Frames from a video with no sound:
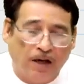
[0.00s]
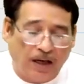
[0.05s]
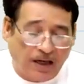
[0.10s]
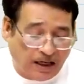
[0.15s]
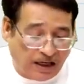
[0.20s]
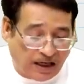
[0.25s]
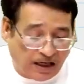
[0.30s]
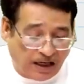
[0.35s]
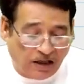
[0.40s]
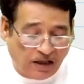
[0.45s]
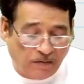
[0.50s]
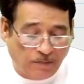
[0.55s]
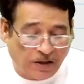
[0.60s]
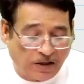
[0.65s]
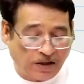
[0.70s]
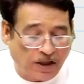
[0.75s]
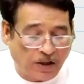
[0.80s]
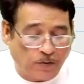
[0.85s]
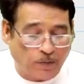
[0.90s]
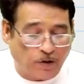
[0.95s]
A
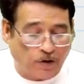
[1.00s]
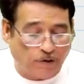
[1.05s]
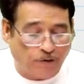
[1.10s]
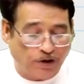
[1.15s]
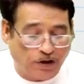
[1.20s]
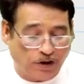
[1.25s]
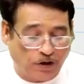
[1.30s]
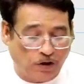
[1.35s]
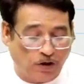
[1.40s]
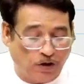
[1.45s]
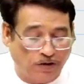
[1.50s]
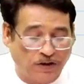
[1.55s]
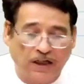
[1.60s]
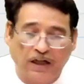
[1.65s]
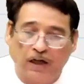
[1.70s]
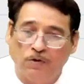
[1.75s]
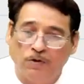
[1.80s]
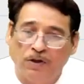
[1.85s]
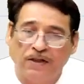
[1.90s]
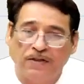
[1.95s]
Limited's profit and loss
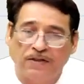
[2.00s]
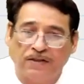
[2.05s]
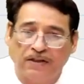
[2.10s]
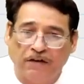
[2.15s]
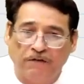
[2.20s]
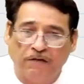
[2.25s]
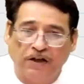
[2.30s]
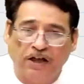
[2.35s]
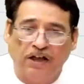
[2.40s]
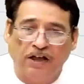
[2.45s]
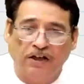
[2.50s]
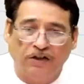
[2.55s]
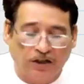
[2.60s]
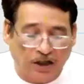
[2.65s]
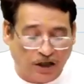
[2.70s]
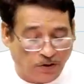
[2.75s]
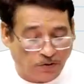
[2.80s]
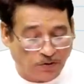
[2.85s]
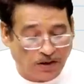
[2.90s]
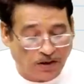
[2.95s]
account is
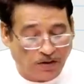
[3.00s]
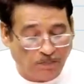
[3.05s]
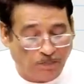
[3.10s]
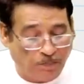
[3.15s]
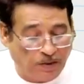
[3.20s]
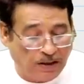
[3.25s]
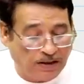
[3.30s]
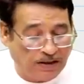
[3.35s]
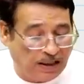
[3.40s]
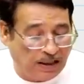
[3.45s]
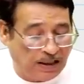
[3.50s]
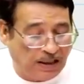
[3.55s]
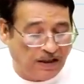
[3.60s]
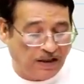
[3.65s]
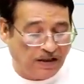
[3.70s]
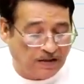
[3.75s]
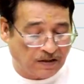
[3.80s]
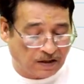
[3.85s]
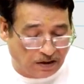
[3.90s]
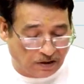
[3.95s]
17,000. Basically, it
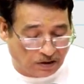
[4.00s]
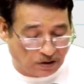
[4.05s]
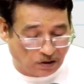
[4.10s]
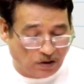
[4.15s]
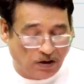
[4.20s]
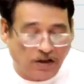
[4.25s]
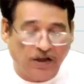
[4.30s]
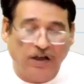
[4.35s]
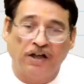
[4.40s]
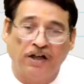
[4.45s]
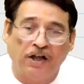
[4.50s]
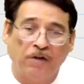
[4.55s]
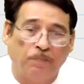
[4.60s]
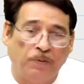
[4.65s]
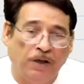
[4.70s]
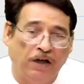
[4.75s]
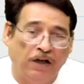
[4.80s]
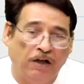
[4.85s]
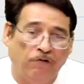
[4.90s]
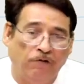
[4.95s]
is consolidated
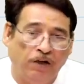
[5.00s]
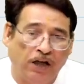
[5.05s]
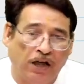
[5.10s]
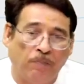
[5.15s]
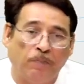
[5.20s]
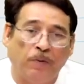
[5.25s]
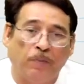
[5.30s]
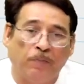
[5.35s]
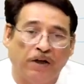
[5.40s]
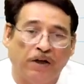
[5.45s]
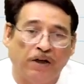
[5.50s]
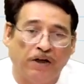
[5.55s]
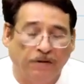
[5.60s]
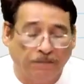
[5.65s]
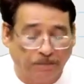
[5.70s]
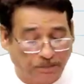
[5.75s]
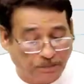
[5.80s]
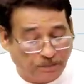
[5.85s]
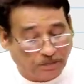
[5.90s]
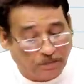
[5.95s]
P&L we are preparing.
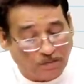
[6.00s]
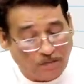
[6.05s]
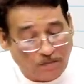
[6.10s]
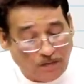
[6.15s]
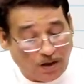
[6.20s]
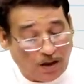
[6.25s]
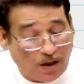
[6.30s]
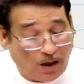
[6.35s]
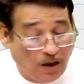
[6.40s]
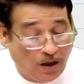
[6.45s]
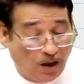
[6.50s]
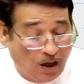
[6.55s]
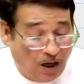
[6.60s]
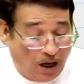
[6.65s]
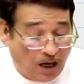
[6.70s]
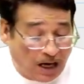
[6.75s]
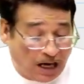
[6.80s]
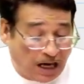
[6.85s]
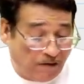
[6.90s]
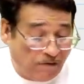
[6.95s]

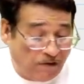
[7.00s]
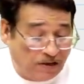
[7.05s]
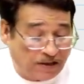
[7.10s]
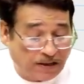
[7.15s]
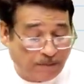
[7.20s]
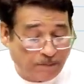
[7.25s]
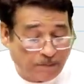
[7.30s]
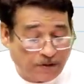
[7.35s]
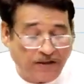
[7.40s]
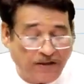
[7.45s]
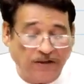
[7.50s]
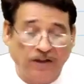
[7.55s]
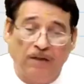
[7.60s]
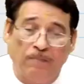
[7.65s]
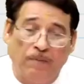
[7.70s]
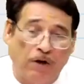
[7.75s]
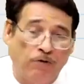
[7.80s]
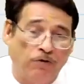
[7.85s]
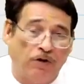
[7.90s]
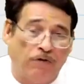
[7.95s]
I will subtract the
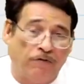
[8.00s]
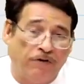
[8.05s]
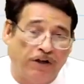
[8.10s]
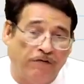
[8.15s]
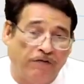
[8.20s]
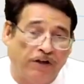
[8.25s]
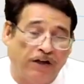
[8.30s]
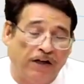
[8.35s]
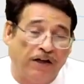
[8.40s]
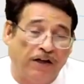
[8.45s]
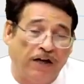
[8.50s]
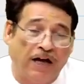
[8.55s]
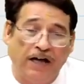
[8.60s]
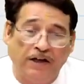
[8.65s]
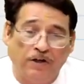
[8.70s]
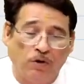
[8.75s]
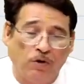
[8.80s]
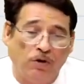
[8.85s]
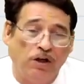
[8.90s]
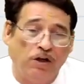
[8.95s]
amount of dividend. I
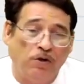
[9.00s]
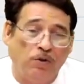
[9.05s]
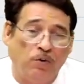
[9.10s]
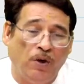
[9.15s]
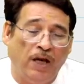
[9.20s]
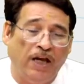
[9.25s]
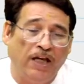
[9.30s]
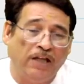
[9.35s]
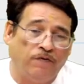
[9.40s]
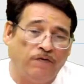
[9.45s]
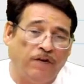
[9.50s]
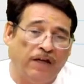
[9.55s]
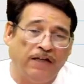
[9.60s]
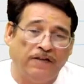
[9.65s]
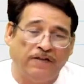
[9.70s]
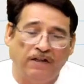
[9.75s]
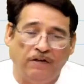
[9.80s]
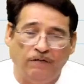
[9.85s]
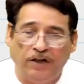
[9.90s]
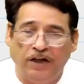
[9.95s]
told you as far as
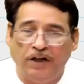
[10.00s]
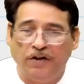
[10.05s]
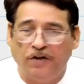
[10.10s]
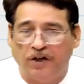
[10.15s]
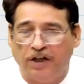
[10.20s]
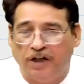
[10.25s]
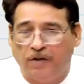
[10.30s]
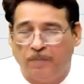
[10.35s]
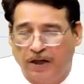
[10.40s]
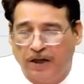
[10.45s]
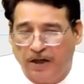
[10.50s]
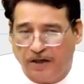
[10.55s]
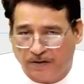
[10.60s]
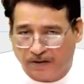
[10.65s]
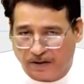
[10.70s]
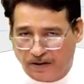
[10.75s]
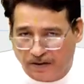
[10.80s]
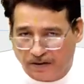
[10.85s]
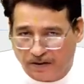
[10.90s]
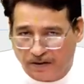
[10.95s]
dividend treatment is
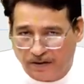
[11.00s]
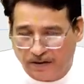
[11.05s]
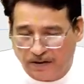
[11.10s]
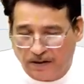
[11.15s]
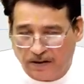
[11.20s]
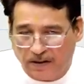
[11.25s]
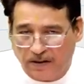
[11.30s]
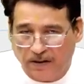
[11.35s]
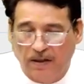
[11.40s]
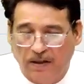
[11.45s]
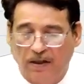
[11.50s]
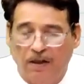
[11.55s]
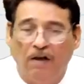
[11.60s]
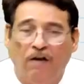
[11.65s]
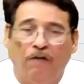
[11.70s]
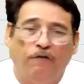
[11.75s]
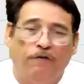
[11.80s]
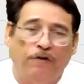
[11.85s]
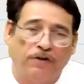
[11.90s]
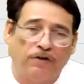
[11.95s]
concerned,
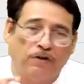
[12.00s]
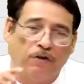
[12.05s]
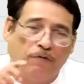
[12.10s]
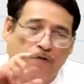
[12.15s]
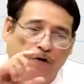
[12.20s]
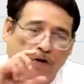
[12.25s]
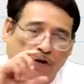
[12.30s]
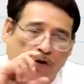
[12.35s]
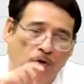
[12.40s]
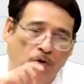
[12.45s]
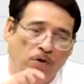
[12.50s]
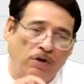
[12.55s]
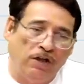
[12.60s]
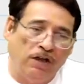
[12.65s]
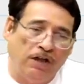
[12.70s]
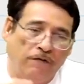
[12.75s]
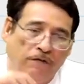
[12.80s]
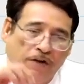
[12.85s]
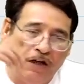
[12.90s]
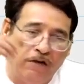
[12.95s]
First of all, total
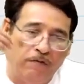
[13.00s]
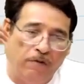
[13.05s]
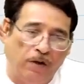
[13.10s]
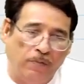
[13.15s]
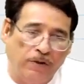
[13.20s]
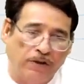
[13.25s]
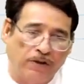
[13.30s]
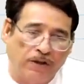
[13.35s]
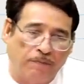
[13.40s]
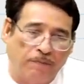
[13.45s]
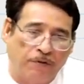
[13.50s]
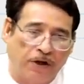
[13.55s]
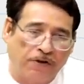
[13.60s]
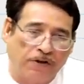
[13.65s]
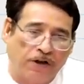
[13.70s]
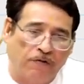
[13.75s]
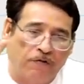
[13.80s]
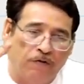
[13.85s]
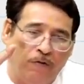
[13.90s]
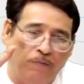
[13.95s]
dividend will be
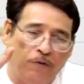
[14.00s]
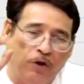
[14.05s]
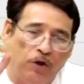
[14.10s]
subtracted from the